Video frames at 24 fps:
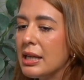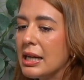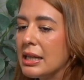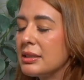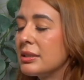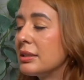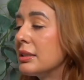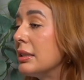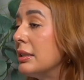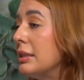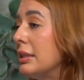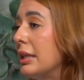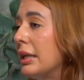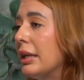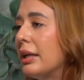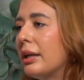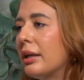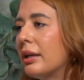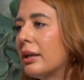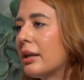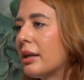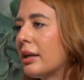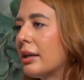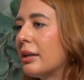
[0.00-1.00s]
a
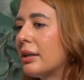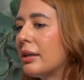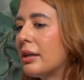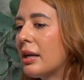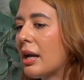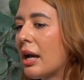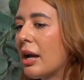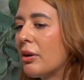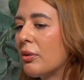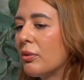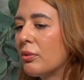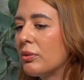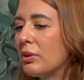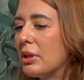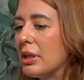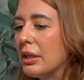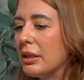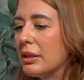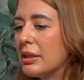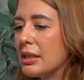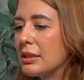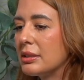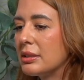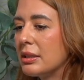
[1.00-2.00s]
need. And I don't
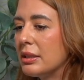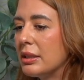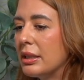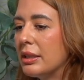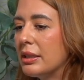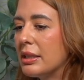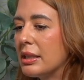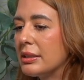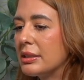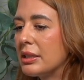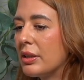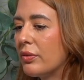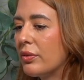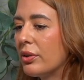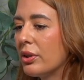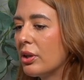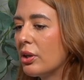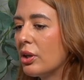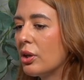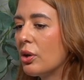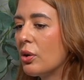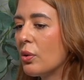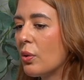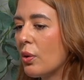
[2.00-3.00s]
think that's a need that's ever
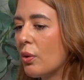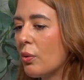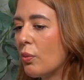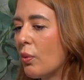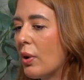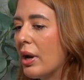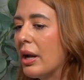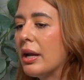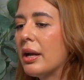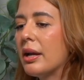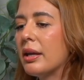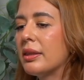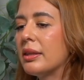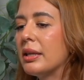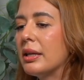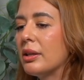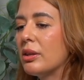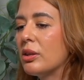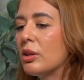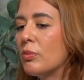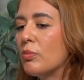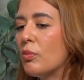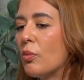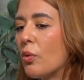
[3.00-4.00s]
going to go away. I
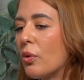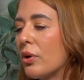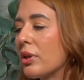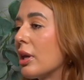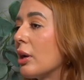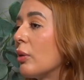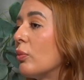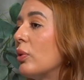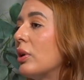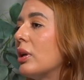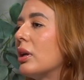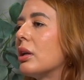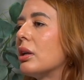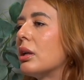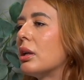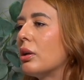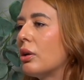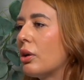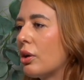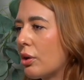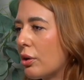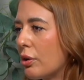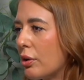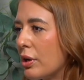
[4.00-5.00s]
think the more that we can
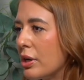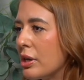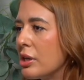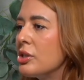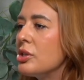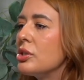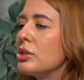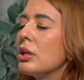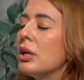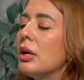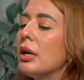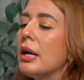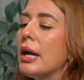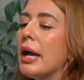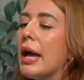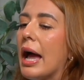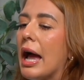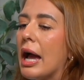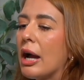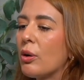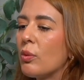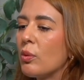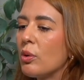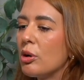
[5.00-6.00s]
encourage
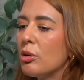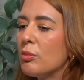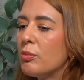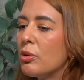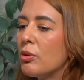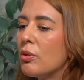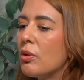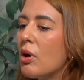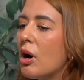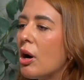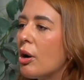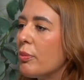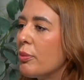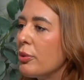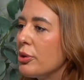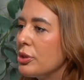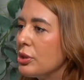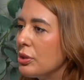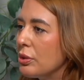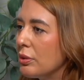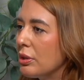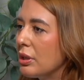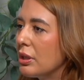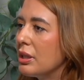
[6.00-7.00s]
equitable
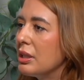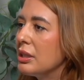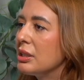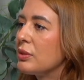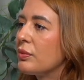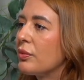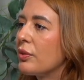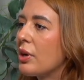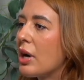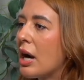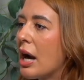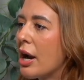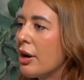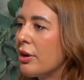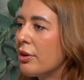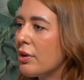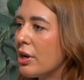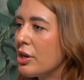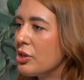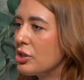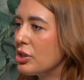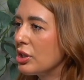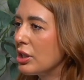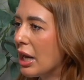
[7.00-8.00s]
opportunities for higher
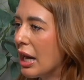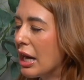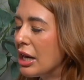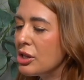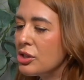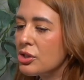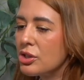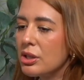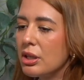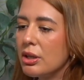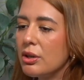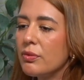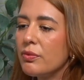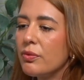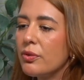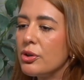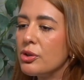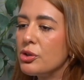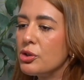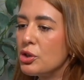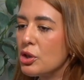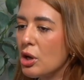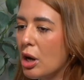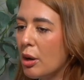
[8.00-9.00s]
education, for
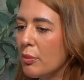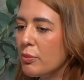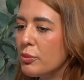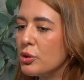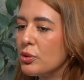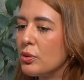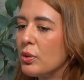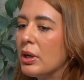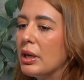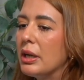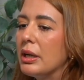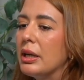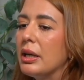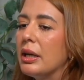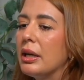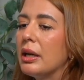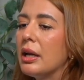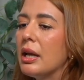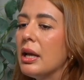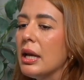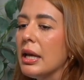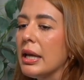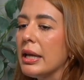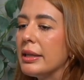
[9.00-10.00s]
job
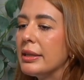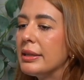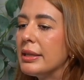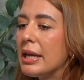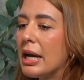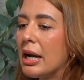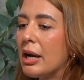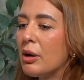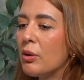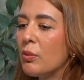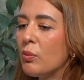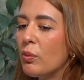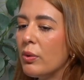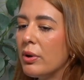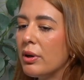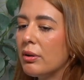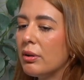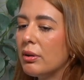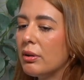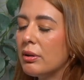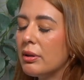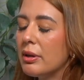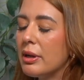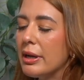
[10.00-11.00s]
training, that
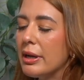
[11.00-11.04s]
will